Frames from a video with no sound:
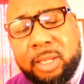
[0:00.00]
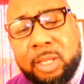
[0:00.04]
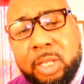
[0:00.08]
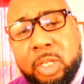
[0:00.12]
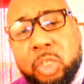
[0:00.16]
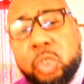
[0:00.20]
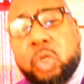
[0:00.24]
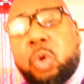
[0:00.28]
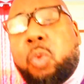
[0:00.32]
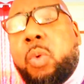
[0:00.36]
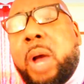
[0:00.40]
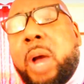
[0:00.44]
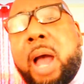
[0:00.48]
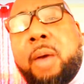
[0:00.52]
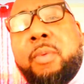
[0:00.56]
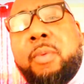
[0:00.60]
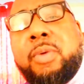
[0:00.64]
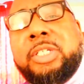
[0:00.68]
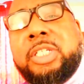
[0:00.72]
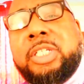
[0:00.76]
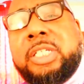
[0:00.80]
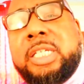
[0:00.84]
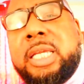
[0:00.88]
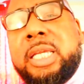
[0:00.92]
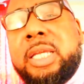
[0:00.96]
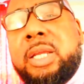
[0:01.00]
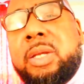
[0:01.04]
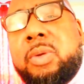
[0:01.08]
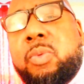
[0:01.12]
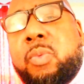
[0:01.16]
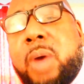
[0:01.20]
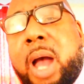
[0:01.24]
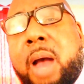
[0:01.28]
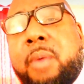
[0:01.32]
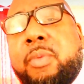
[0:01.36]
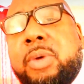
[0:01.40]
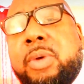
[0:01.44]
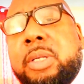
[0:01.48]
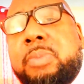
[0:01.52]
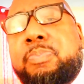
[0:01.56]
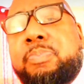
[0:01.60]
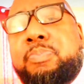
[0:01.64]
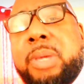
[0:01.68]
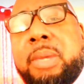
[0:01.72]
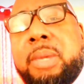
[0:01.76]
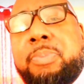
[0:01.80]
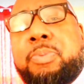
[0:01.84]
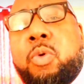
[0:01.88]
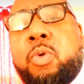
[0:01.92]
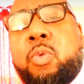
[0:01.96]
So why would
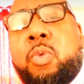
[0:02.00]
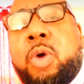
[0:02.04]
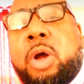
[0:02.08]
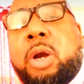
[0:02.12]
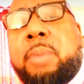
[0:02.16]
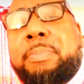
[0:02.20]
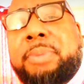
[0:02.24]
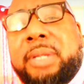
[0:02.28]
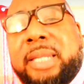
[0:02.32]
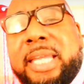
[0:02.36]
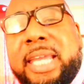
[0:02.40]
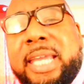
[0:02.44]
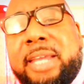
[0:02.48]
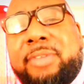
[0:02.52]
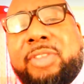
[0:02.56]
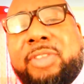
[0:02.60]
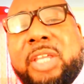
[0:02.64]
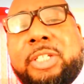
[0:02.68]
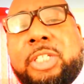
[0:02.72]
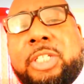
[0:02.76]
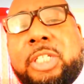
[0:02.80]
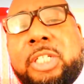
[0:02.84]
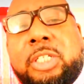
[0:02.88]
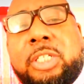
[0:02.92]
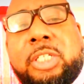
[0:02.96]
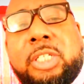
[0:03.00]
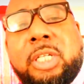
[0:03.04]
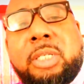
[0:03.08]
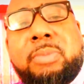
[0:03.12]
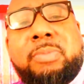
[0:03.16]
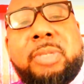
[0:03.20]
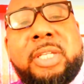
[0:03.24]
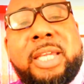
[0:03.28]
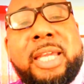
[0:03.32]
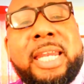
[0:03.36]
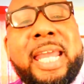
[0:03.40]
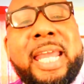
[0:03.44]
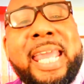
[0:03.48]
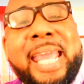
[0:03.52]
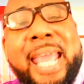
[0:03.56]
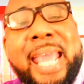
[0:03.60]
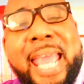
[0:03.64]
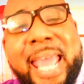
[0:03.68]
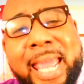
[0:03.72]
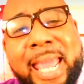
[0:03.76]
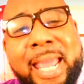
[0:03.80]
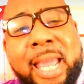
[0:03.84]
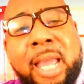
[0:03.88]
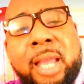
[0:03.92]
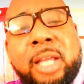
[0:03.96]
people want to believe that she should get
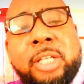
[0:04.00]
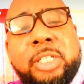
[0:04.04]
a